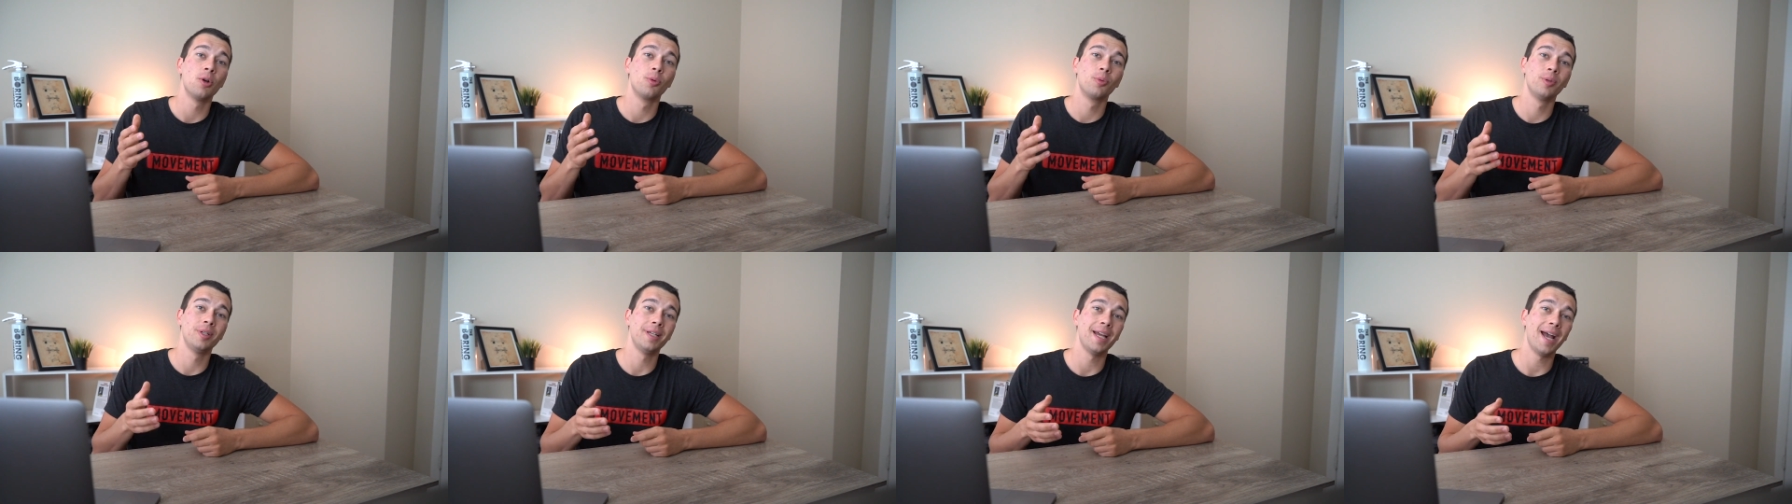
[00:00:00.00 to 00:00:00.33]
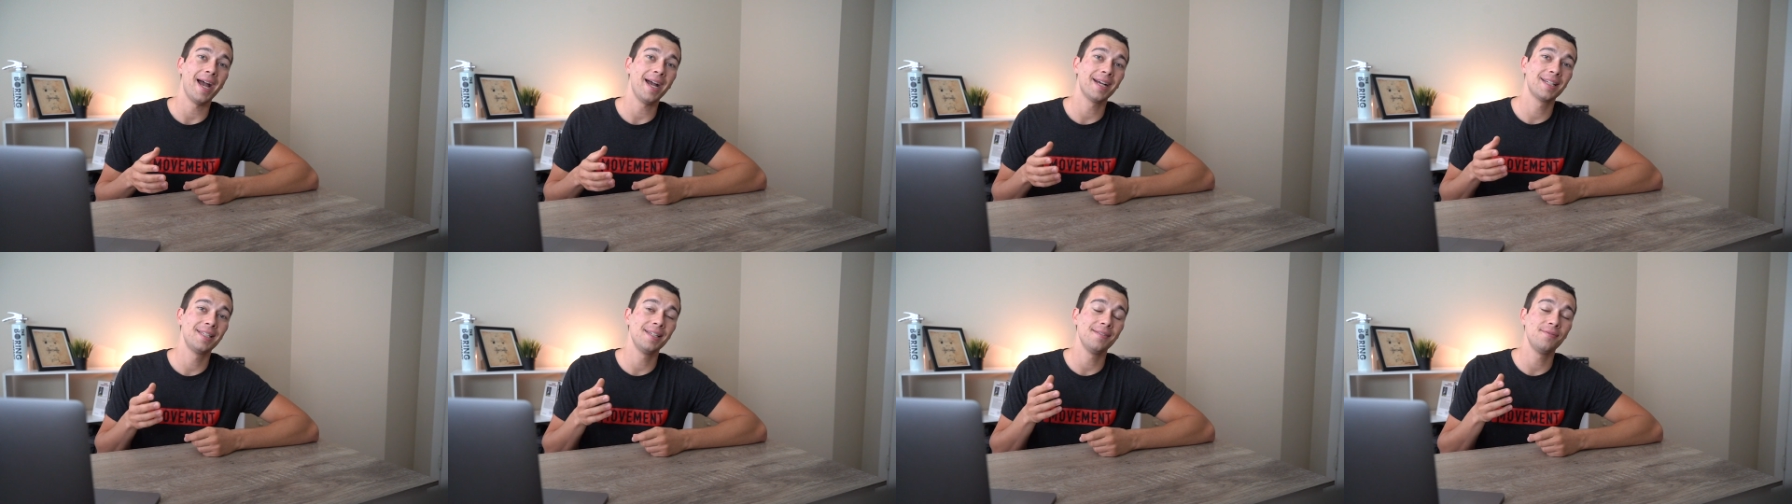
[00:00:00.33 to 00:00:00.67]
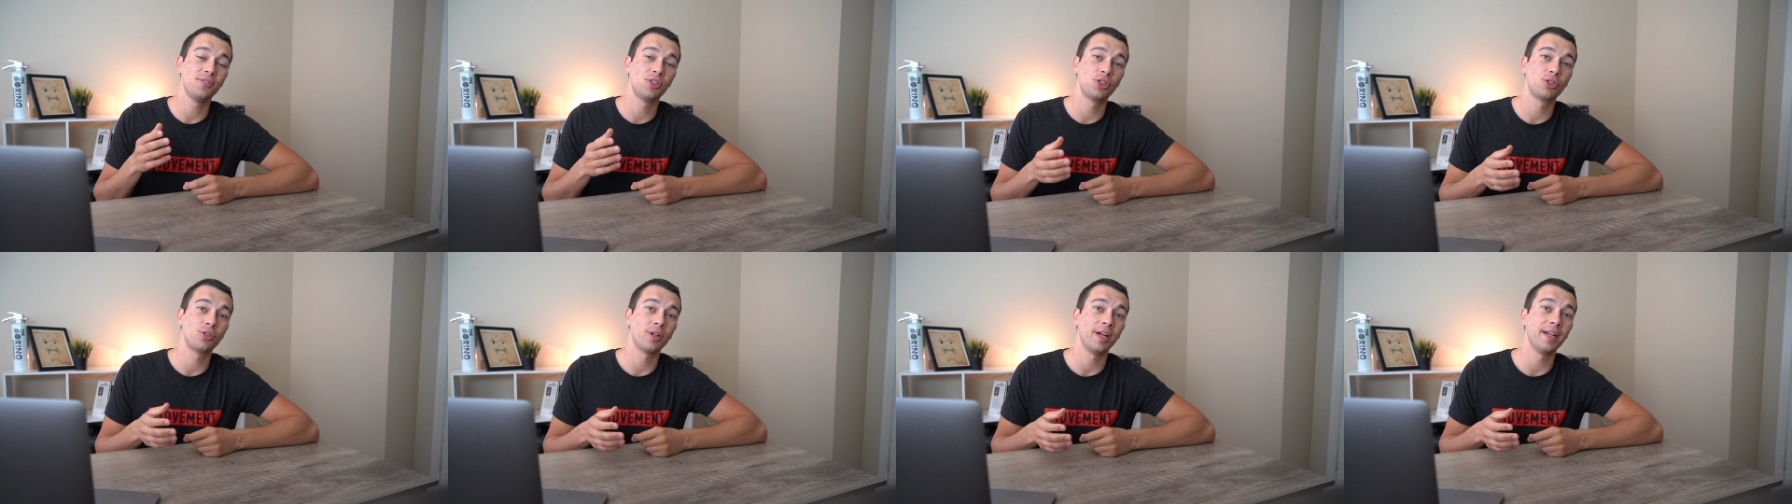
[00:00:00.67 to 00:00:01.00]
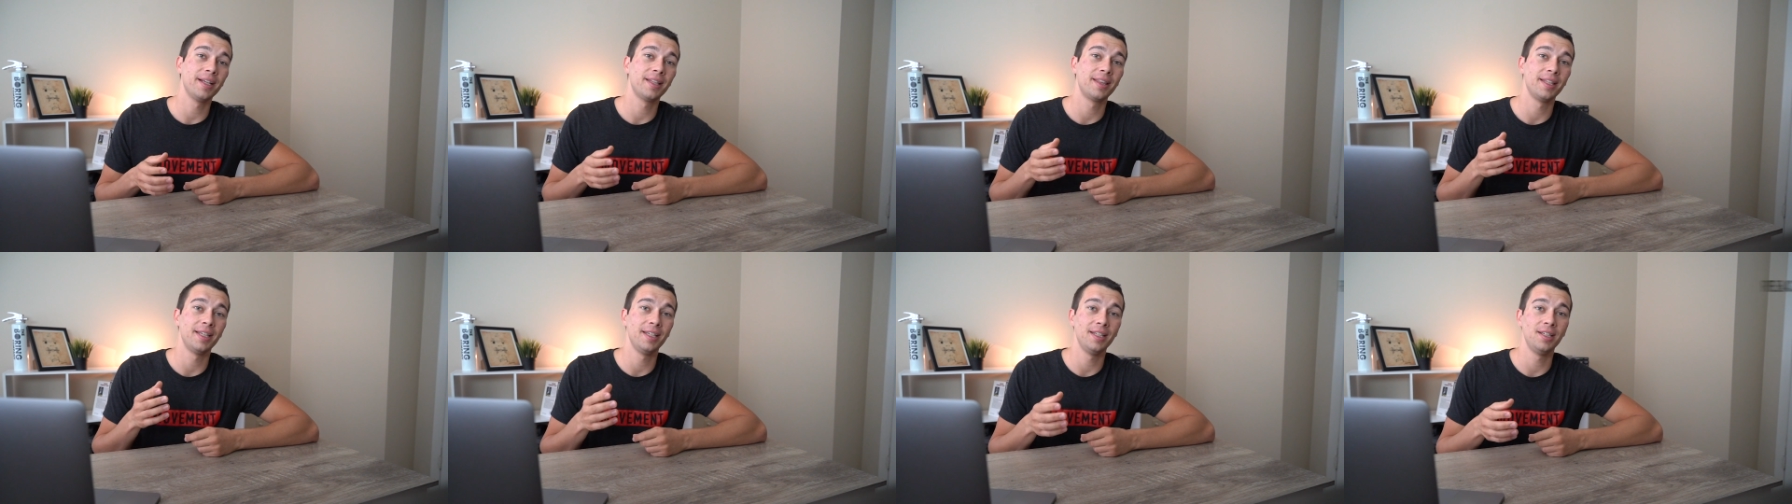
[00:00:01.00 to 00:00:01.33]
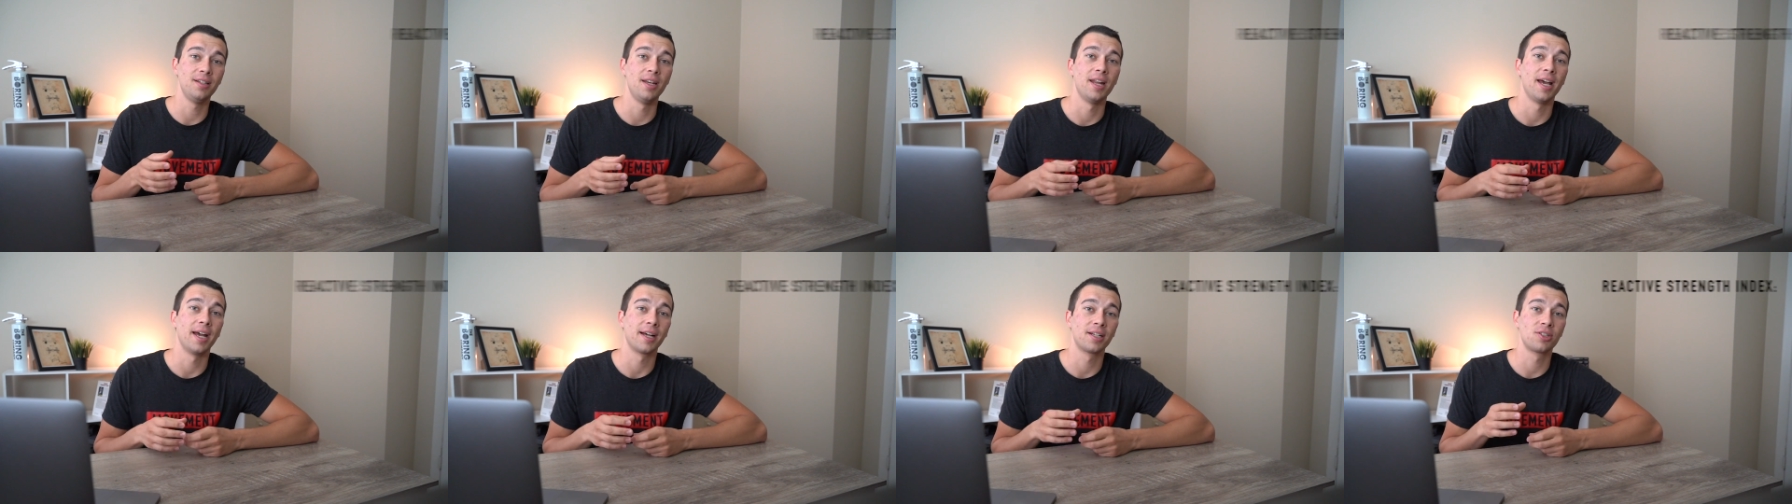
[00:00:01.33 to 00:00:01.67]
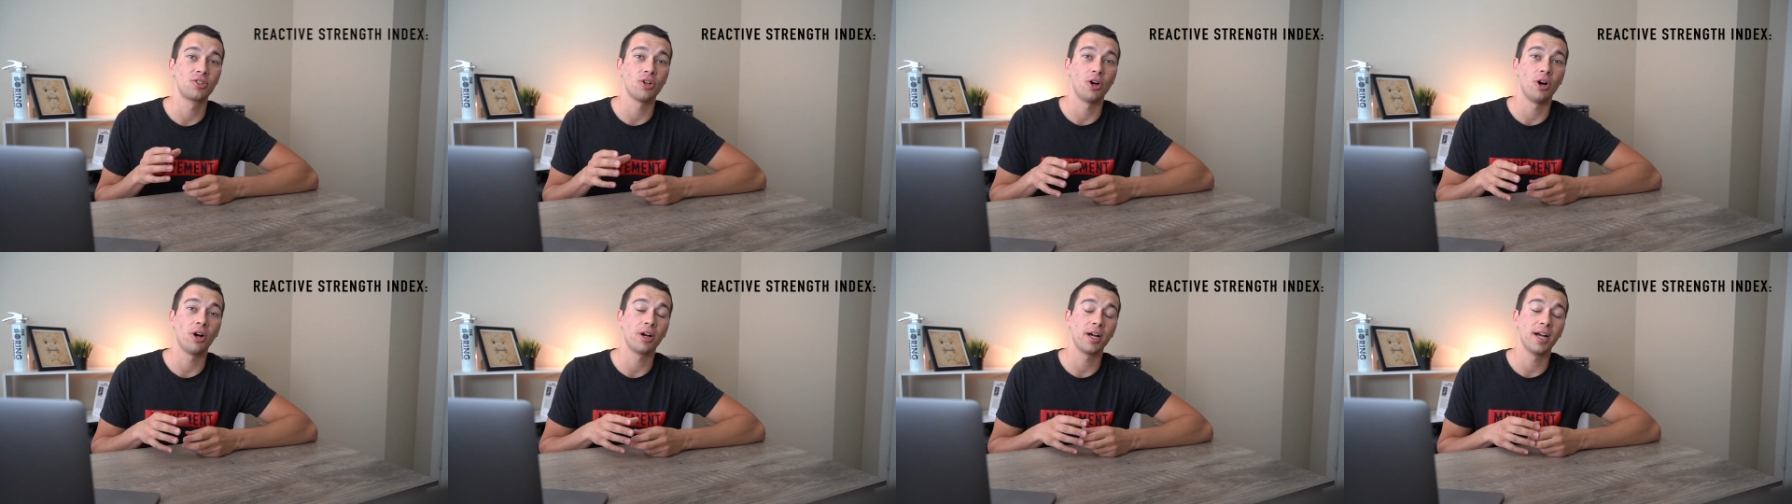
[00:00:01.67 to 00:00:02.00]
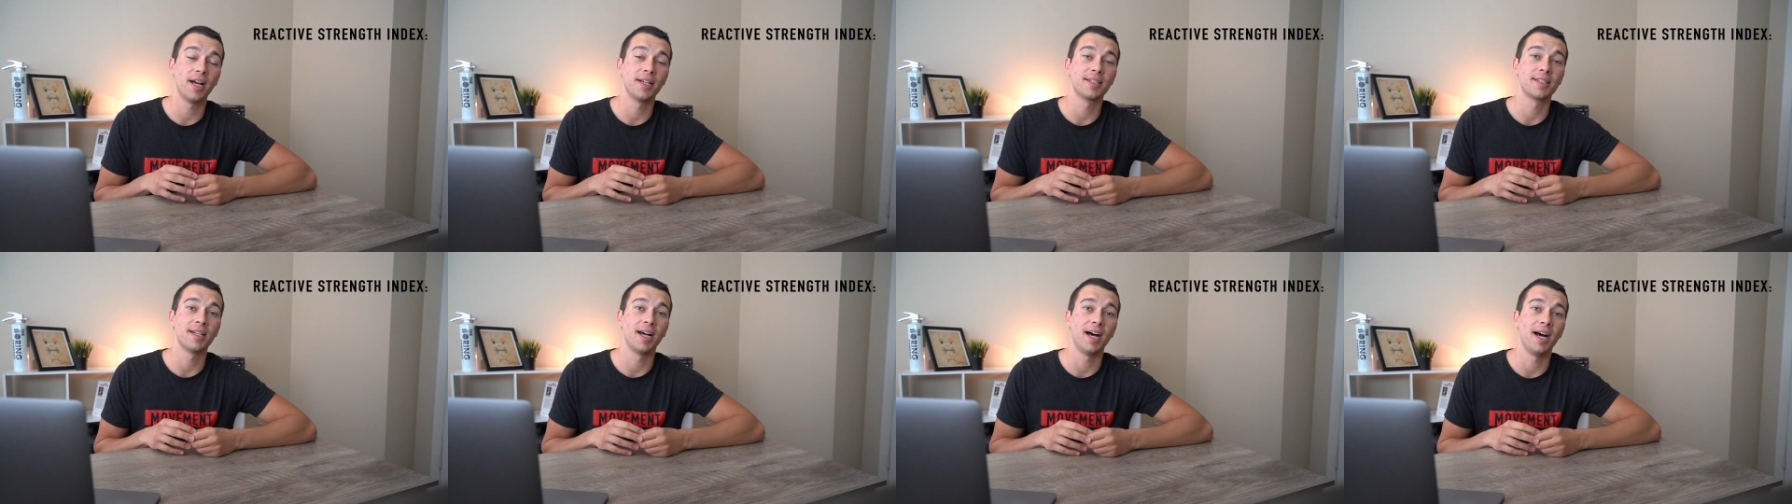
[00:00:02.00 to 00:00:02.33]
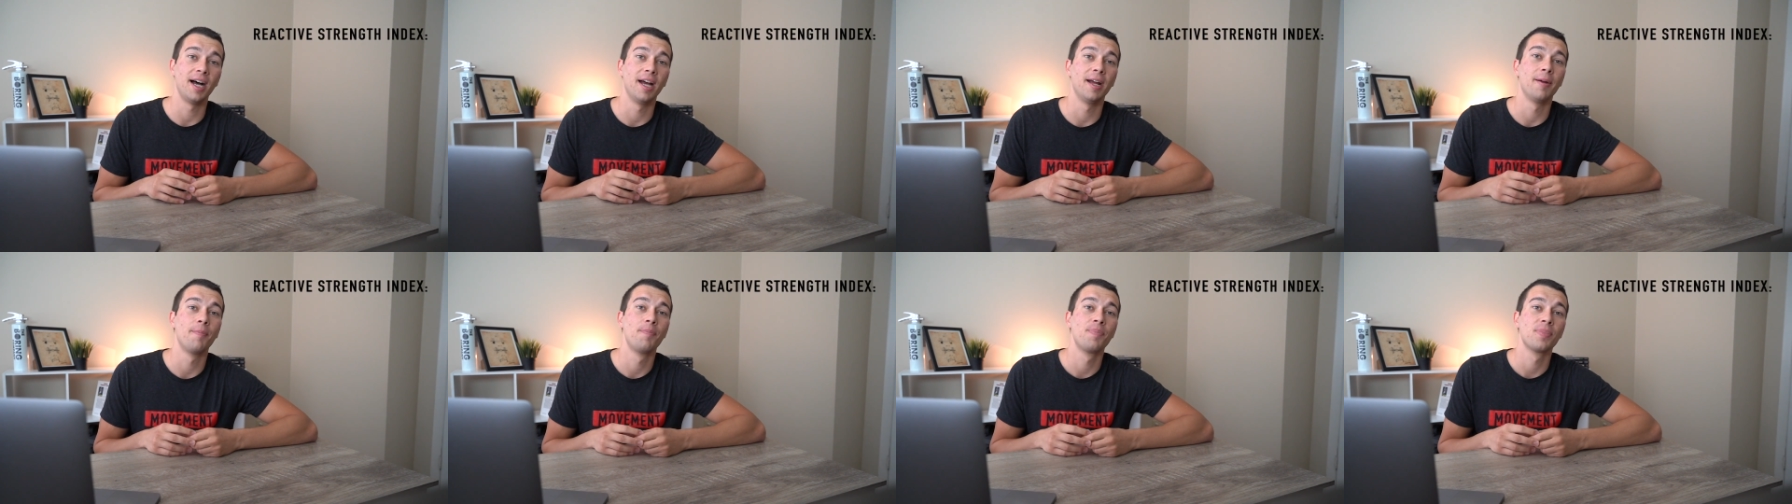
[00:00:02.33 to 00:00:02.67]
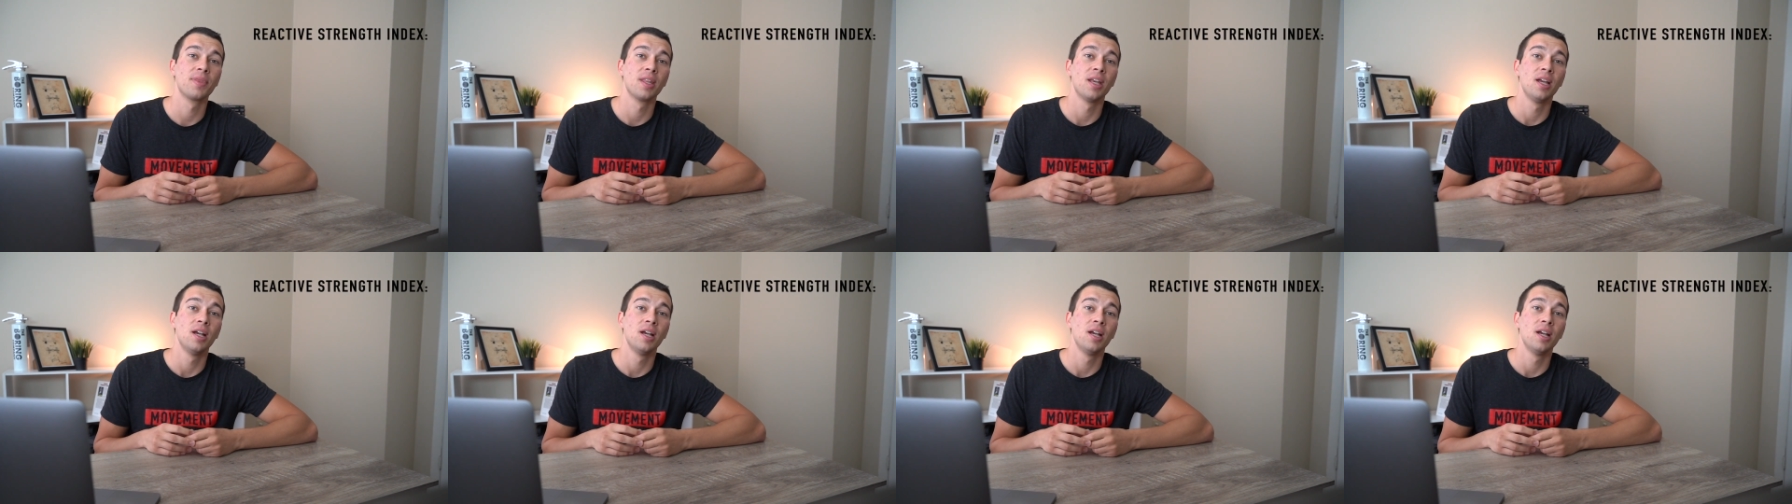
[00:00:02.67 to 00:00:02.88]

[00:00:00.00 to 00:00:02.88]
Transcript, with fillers: reactive strength index, R S I.